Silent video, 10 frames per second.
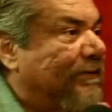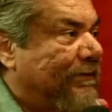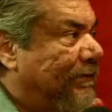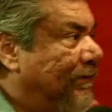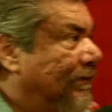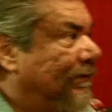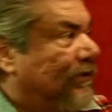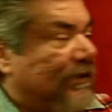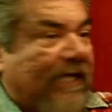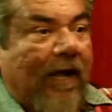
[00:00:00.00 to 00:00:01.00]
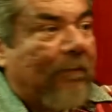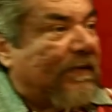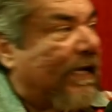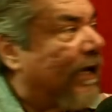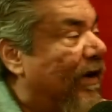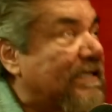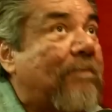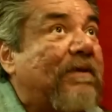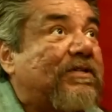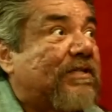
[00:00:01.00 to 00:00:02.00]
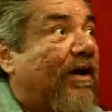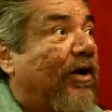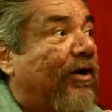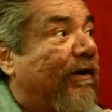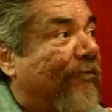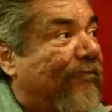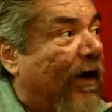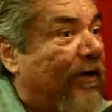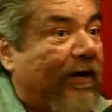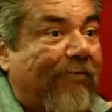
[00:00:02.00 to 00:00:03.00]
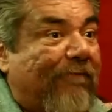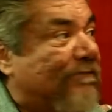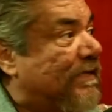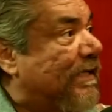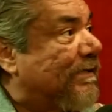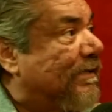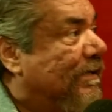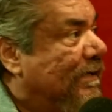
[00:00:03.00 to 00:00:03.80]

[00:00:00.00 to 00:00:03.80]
she? She's gotta be dead. Out there to calamari restaurant. Out there at 15.